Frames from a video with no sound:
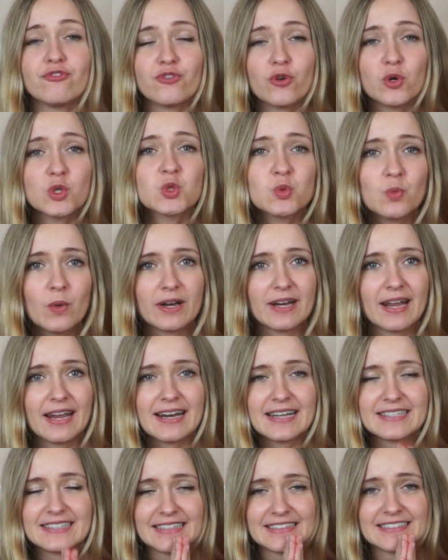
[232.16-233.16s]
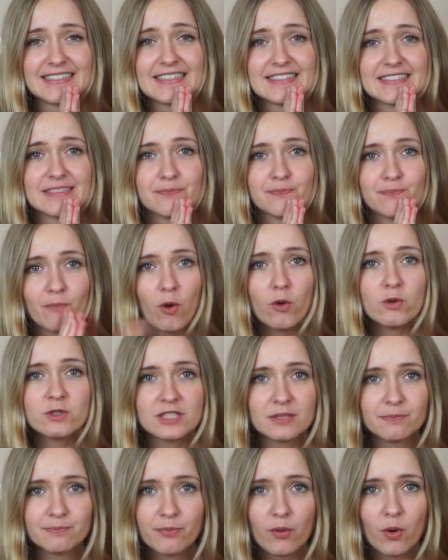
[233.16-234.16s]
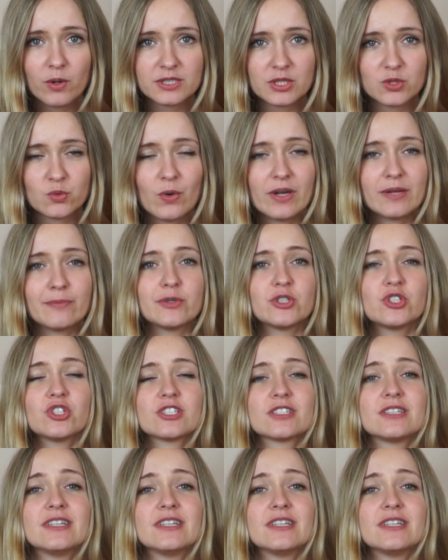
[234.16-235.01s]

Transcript: First one, and I think that's the most important one, which is